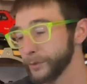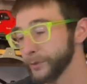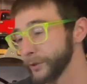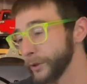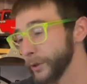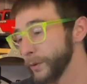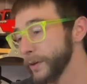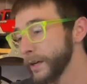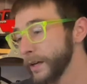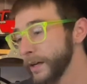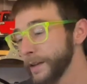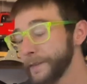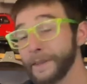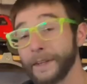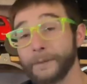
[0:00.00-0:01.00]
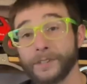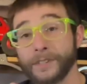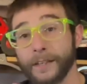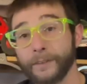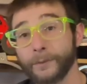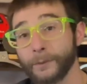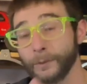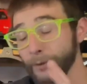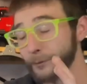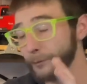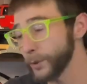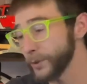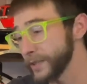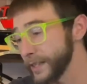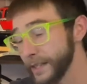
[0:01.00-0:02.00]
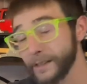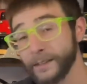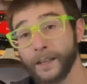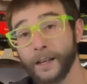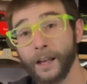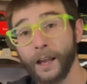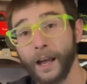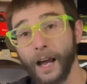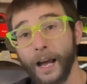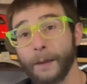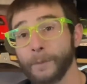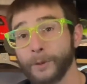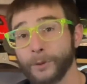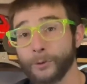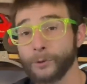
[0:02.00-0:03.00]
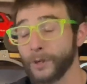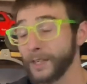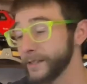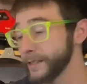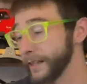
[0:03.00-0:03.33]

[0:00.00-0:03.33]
So that was definitely one of the first things I meant to address.